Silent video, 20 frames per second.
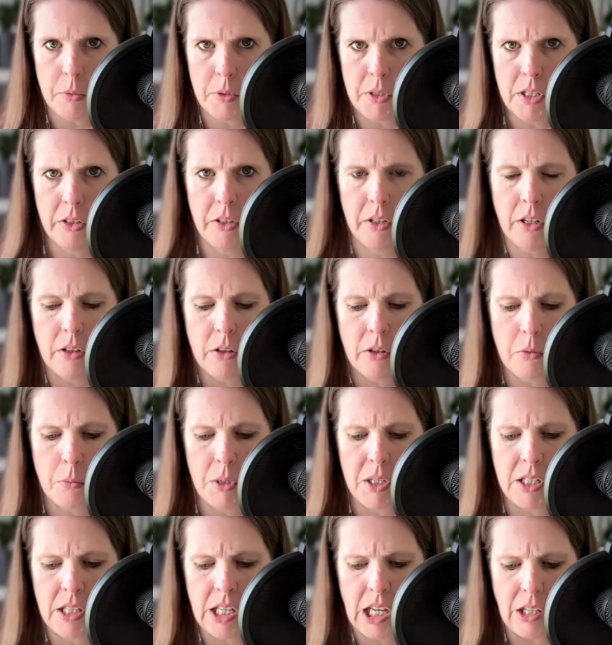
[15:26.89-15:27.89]
we did
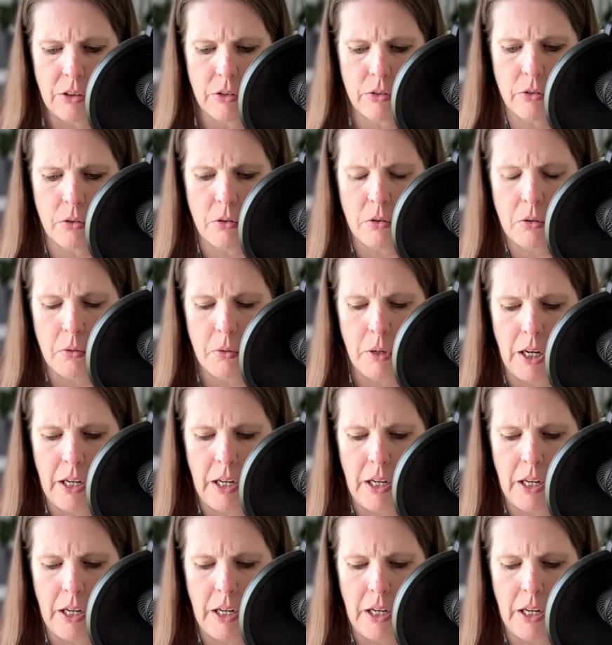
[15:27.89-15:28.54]
that through